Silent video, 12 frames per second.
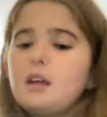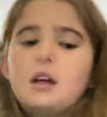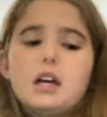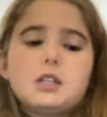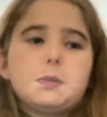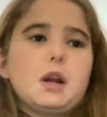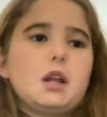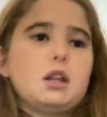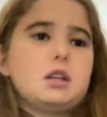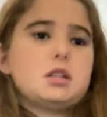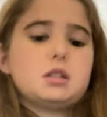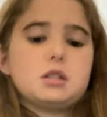Let's put all
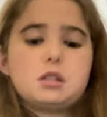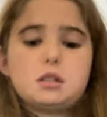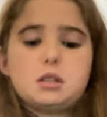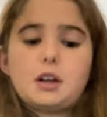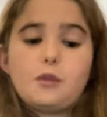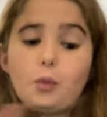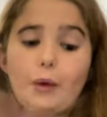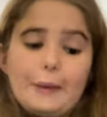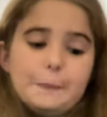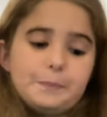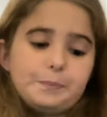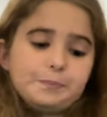this stuff
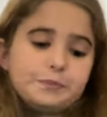away.